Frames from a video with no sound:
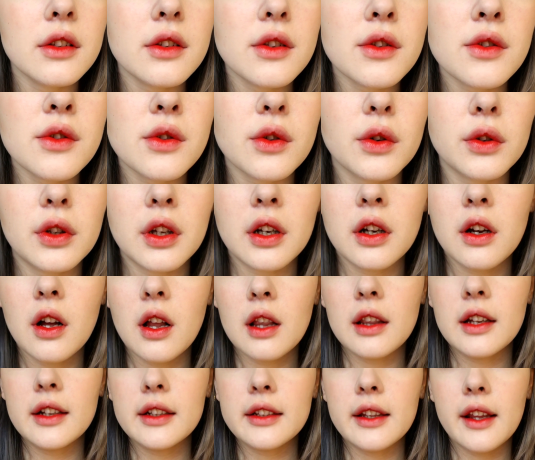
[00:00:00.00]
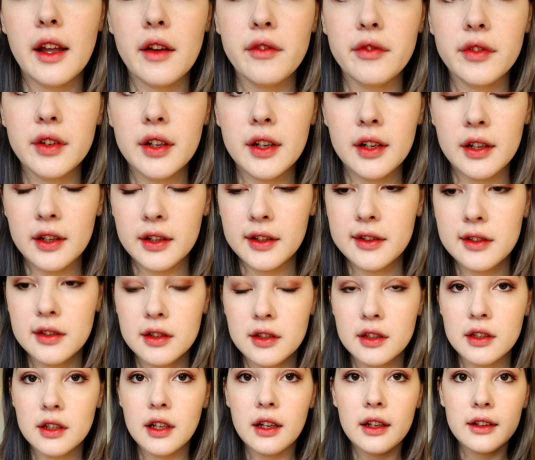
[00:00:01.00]
So the color
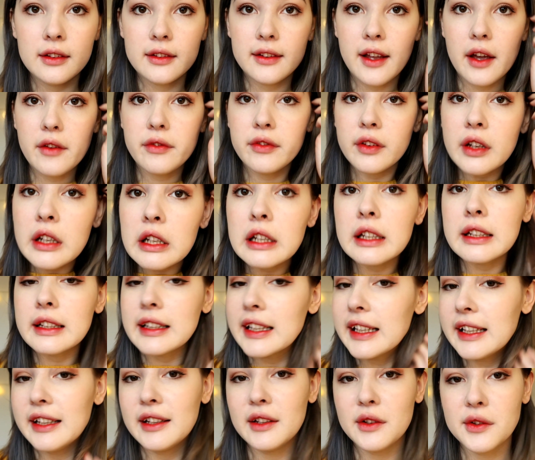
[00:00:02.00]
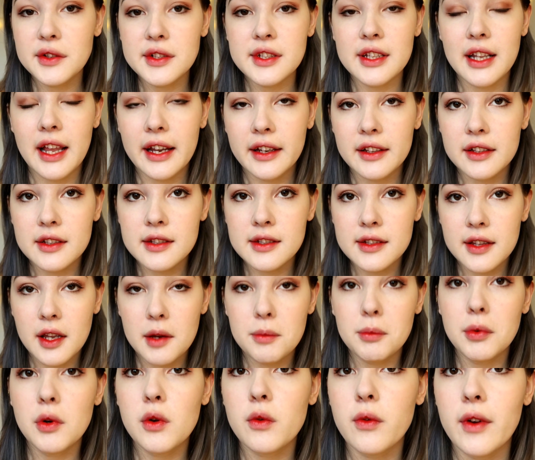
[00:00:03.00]
definitely looks like a
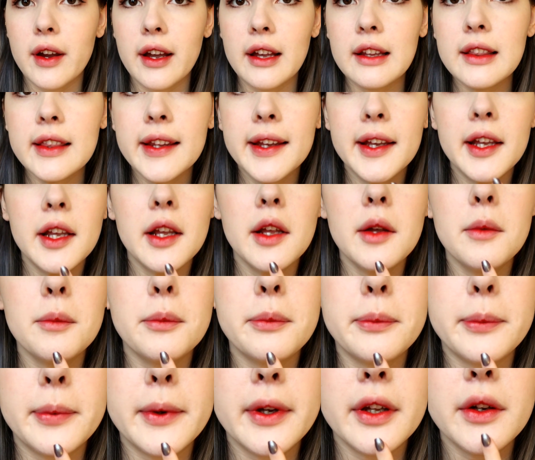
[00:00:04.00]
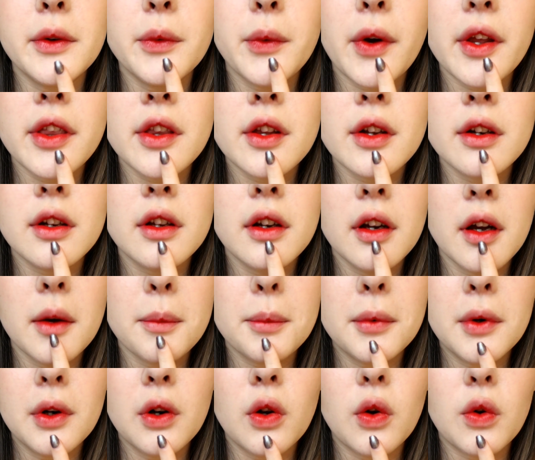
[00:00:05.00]
staple red, but when you look
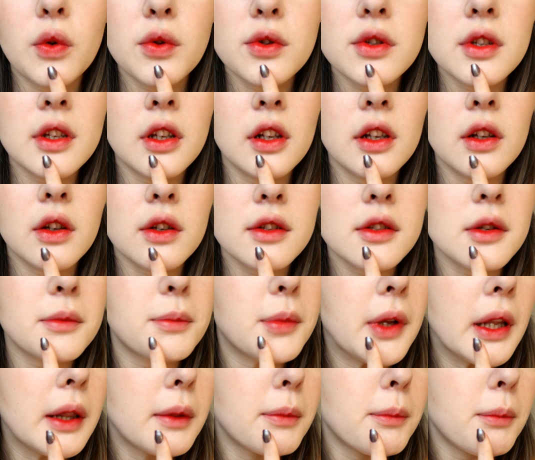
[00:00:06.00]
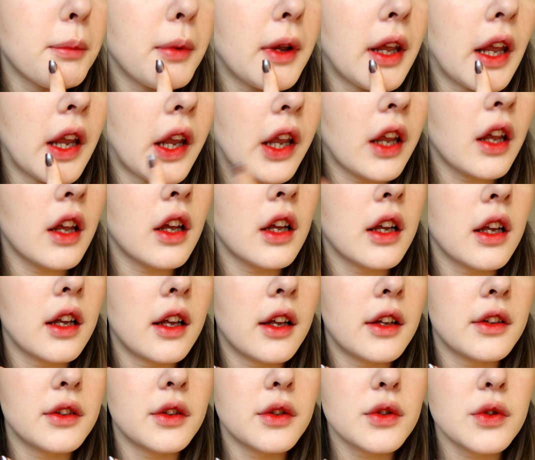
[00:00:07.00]
up close, it looks a bit pink
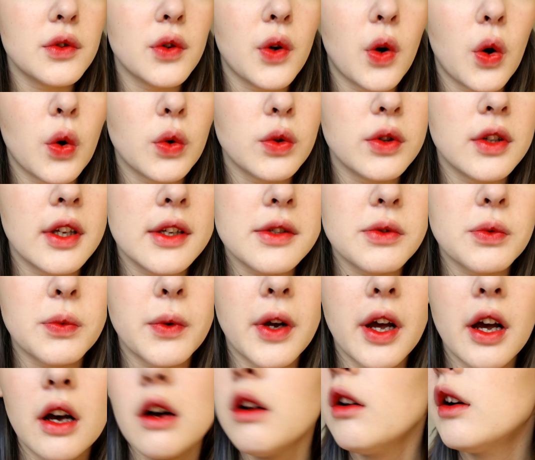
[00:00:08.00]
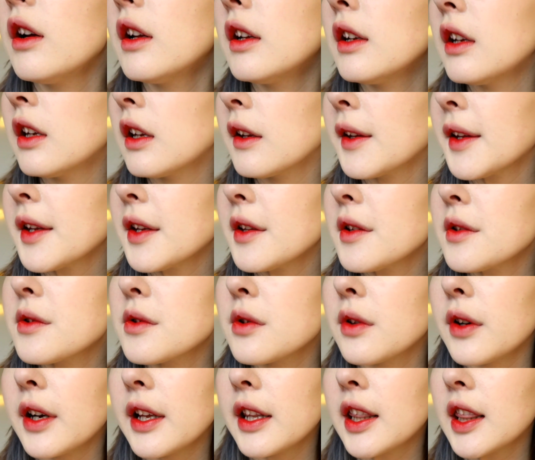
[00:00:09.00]
undertoned as well.
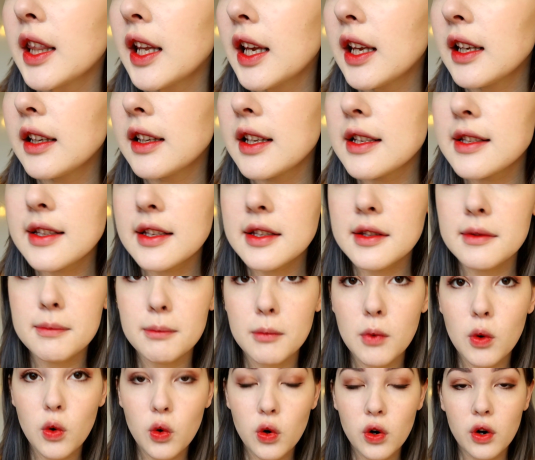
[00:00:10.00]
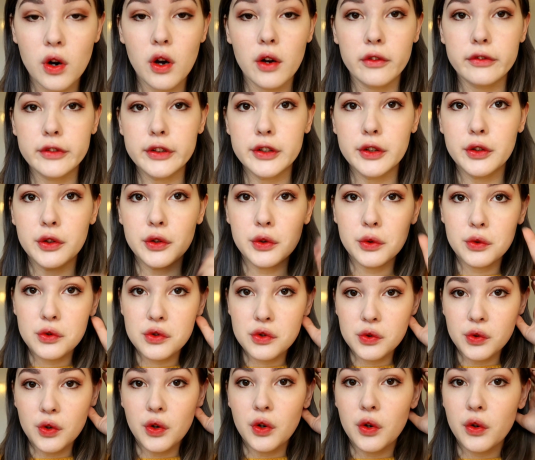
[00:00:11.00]
So I think this is more of a
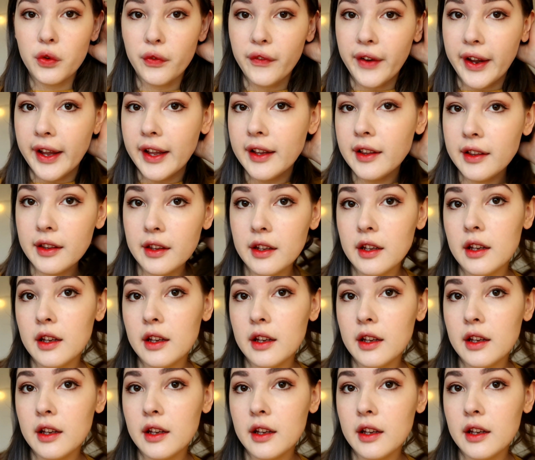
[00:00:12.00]
neutral red.